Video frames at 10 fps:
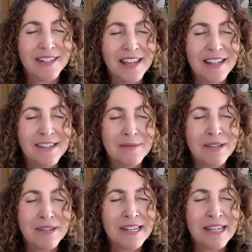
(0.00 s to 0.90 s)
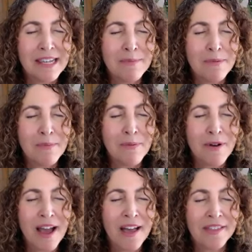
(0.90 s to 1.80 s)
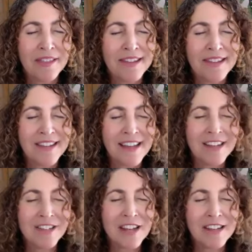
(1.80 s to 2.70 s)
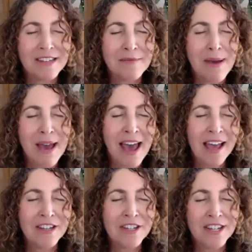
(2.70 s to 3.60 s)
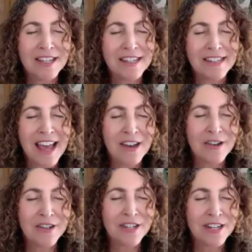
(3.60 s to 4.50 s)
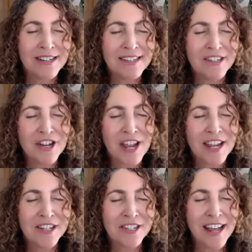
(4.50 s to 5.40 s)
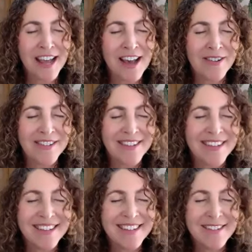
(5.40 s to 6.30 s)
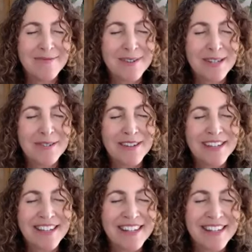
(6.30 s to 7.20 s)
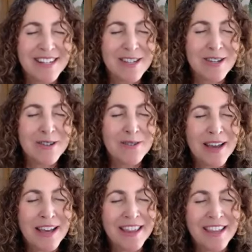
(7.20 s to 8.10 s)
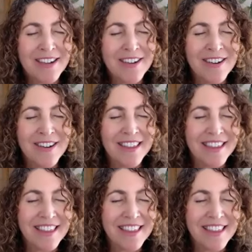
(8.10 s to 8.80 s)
Take some deep breaths and just imagine this energy exchange now between you and the Earth.